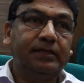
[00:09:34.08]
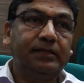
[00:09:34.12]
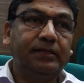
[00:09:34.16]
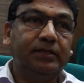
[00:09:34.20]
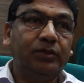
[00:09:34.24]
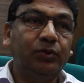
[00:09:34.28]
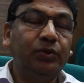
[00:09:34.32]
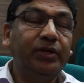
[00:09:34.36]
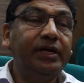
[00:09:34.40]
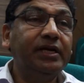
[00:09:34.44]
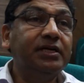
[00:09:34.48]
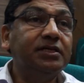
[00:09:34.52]

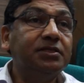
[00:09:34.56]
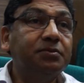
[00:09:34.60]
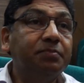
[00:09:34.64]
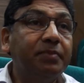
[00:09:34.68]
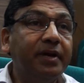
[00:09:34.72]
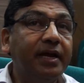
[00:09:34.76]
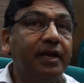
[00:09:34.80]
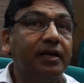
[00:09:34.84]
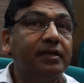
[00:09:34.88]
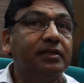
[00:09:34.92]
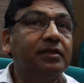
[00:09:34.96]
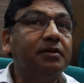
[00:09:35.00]
2 years
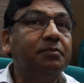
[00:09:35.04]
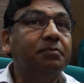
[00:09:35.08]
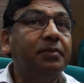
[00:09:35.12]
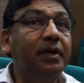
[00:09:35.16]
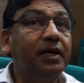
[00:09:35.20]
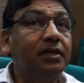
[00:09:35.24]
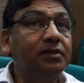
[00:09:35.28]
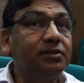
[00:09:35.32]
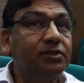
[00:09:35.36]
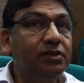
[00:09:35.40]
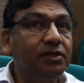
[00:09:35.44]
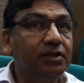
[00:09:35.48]
back, the
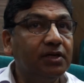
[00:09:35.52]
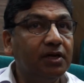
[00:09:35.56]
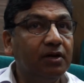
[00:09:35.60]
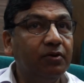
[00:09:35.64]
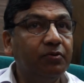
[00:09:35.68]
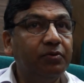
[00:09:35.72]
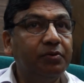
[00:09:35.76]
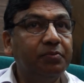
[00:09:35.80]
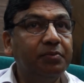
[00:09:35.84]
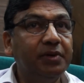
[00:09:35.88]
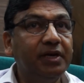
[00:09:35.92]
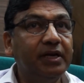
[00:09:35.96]
Belgian
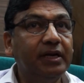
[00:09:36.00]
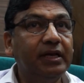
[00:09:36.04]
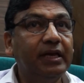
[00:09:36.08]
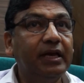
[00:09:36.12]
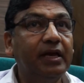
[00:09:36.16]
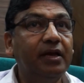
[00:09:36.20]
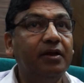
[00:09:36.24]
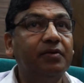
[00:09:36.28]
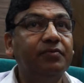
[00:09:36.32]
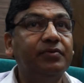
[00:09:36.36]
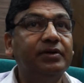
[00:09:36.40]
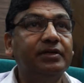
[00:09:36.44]
government
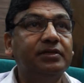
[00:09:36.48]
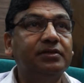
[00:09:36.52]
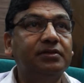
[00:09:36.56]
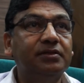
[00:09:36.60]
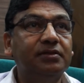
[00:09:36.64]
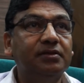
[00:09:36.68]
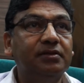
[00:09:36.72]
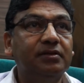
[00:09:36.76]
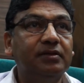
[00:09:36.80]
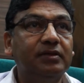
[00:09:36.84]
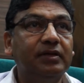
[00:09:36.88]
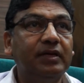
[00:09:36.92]
gave
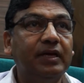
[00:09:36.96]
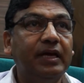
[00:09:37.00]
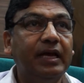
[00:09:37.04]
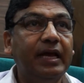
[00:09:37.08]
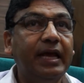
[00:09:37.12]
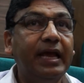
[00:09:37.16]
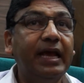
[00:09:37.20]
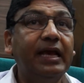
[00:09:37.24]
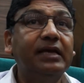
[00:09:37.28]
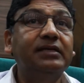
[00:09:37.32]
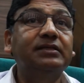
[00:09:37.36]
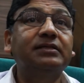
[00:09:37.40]
us
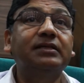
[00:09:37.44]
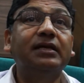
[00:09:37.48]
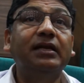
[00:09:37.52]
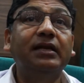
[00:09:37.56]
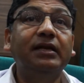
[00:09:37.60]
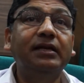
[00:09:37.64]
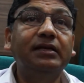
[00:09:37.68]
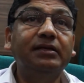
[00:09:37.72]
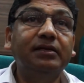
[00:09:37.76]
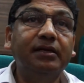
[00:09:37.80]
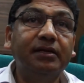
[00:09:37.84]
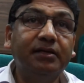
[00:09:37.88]

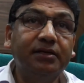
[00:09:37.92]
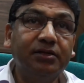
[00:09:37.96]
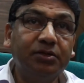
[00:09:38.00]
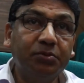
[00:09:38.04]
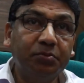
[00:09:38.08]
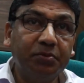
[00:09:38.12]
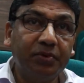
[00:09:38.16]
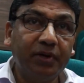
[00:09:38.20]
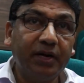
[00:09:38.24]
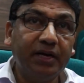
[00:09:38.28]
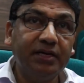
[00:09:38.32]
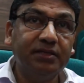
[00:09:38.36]
Excellent
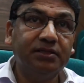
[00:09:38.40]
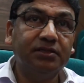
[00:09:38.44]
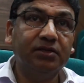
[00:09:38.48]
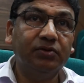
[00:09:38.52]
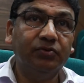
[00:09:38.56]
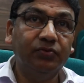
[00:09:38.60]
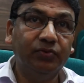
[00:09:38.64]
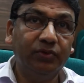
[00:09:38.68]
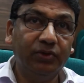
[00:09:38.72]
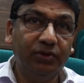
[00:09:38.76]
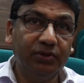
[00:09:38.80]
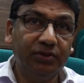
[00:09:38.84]
Enterprise
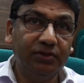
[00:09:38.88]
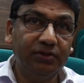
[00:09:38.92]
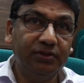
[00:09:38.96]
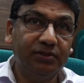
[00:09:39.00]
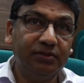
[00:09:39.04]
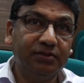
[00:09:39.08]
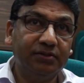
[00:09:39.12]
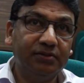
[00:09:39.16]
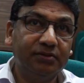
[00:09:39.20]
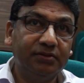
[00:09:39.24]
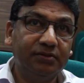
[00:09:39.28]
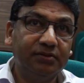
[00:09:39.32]
Award,
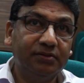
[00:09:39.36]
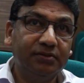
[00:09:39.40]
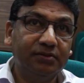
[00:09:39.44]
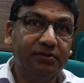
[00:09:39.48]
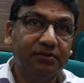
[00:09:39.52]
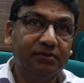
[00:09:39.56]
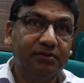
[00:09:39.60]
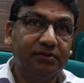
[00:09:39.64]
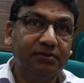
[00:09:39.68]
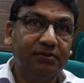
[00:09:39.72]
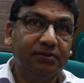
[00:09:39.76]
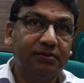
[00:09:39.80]

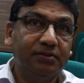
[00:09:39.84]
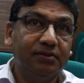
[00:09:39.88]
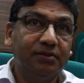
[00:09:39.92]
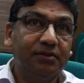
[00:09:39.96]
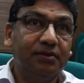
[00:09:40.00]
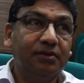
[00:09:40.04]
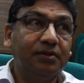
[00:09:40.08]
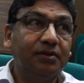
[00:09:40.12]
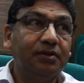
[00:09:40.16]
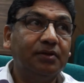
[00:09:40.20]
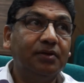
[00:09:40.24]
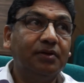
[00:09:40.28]

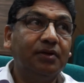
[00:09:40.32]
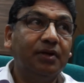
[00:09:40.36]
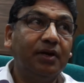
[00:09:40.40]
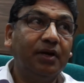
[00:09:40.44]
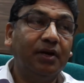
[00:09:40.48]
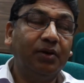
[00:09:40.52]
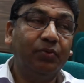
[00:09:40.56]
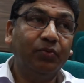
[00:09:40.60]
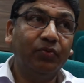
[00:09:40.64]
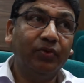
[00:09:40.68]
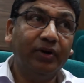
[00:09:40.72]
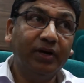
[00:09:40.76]

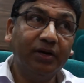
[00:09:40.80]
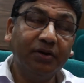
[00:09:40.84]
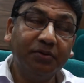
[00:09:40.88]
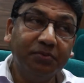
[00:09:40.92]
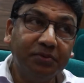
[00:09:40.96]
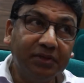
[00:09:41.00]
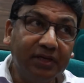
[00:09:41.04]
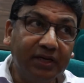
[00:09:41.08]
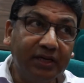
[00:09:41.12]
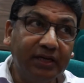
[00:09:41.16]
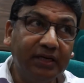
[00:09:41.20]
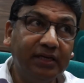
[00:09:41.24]
and one
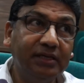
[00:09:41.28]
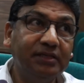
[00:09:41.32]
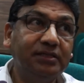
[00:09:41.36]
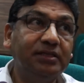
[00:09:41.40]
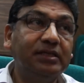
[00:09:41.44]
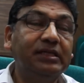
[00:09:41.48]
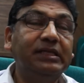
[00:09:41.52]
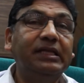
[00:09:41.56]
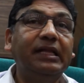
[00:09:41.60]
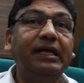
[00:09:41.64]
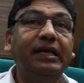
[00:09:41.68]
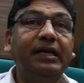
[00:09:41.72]
of the
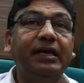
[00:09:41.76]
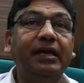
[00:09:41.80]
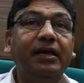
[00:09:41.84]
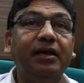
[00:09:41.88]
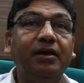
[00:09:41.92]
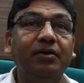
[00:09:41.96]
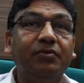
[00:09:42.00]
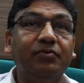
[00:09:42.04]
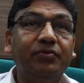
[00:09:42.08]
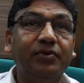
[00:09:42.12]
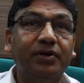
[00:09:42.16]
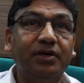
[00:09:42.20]
reasons they
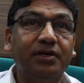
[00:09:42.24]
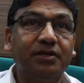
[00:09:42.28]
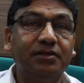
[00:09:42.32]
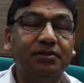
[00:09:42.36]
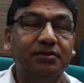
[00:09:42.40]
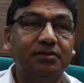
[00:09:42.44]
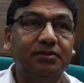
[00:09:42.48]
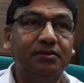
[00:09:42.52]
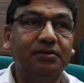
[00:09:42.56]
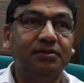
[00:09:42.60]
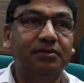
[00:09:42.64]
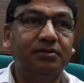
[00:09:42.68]
gave
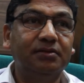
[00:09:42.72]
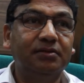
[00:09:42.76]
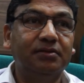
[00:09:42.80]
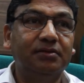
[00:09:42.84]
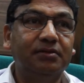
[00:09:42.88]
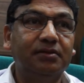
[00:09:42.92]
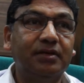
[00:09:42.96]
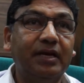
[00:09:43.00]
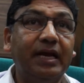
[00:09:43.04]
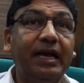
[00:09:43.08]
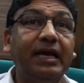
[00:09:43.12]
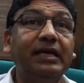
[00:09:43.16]
was
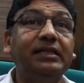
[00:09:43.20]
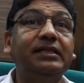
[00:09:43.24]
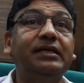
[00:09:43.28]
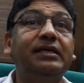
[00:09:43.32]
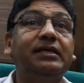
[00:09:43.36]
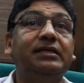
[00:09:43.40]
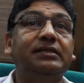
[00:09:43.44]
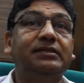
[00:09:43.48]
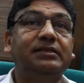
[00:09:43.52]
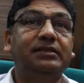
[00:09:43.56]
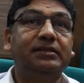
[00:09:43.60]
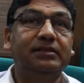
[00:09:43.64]

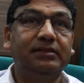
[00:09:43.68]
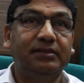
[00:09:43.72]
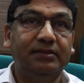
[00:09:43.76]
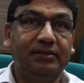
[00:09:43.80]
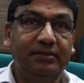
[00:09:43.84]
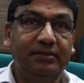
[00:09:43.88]
ethics.